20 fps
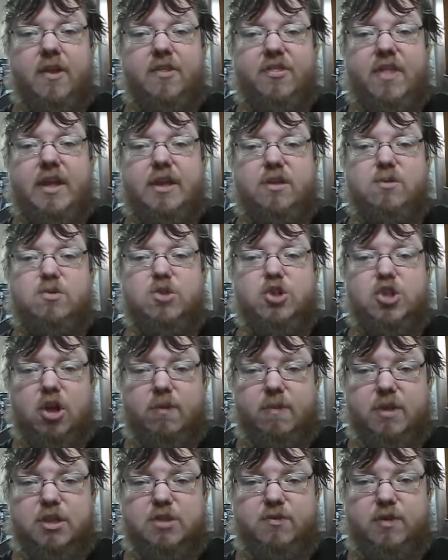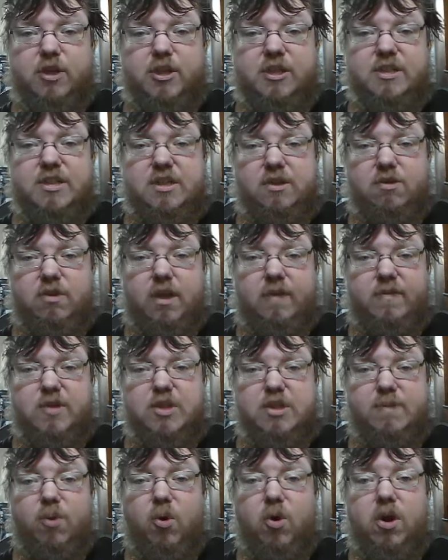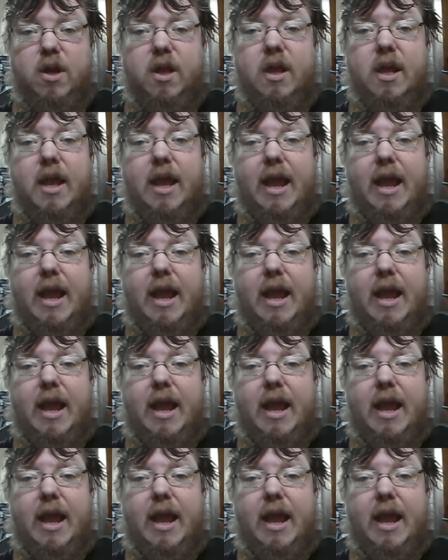Thank you so much for your continued love and support.